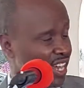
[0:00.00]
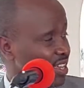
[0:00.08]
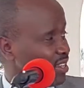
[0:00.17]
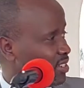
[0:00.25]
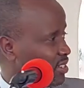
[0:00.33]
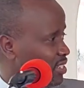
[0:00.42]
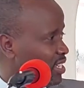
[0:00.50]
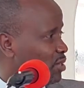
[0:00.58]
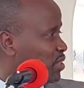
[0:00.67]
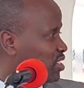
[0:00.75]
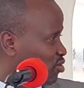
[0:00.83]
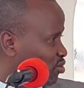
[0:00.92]
I deal
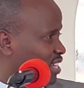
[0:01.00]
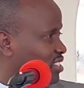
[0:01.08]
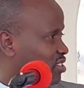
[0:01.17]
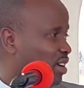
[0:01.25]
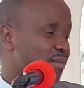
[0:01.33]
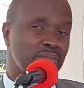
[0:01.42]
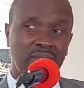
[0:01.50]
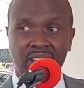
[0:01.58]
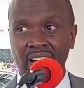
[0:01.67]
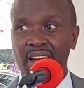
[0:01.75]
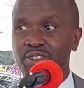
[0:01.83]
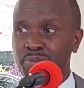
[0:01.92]
with students, so
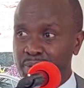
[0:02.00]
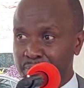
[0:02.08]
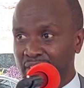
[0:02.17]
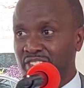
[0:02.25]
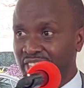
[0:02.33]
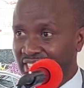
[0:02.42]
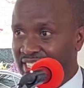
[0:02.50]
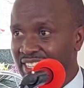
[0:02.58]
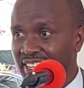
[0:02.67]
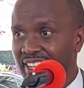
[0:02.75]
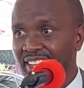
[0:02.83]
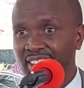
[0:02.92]
I have to be passionate
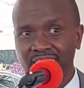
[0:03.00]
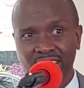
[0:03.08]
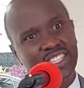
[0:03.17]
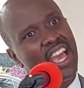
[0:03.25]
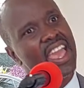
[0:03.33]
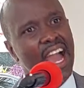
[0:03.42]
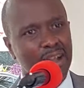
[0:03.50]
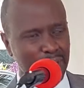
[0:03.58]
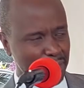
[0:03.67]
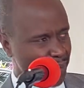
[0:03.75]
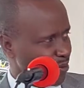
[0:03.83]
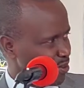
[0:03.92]
because they are young
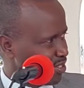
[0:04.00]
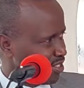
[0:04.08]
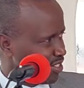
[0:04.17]
people.